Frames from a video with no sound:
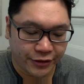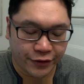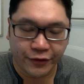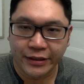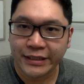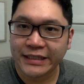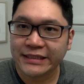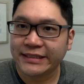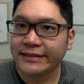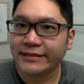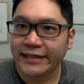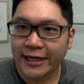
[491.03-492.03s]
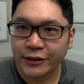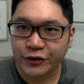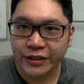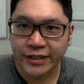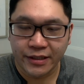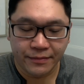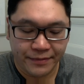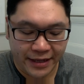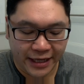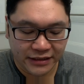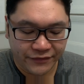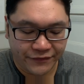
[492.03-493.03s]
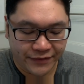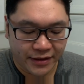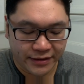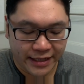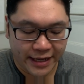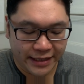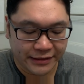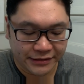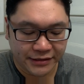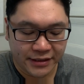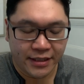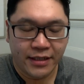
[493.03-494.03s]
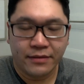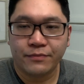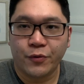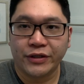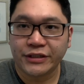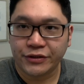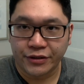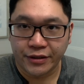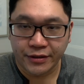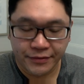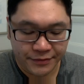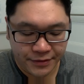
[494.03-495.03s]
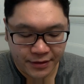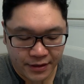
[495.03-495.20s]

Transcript: you know, it needs just a little extra help as far as moisture.